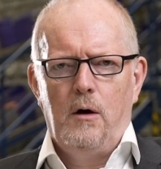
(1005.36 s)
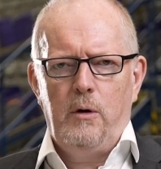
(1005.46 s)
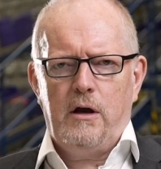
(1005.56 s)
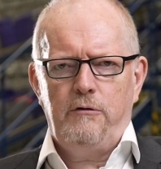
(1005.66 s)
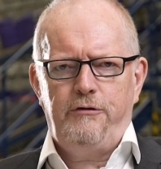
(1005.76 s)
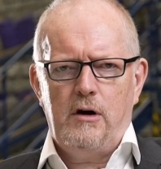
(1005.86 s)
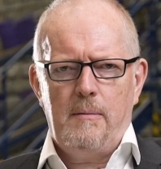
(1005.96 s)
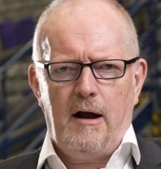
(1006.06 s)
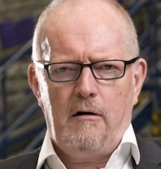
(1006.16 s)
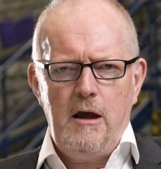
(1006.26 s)
We confirm
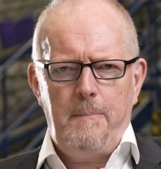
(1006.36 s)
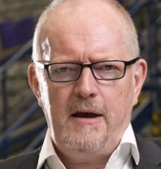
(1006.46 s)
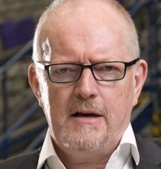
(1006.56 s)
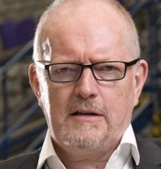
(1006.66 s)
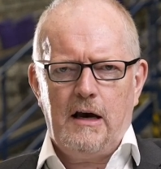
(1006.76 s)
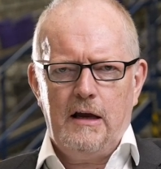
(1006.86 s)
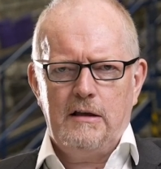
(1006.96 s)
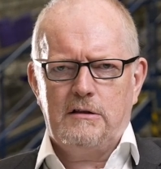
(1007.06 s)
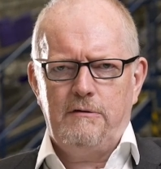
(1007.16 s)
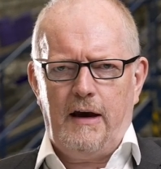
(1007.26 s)
our EPS
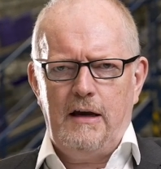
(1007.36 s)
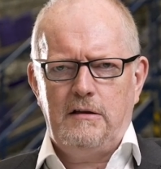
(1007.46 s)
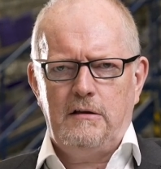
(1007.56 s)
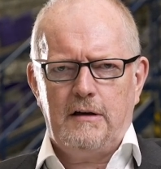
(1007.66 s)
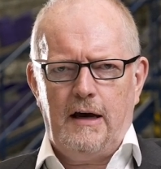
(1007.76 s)
guidance of 80 to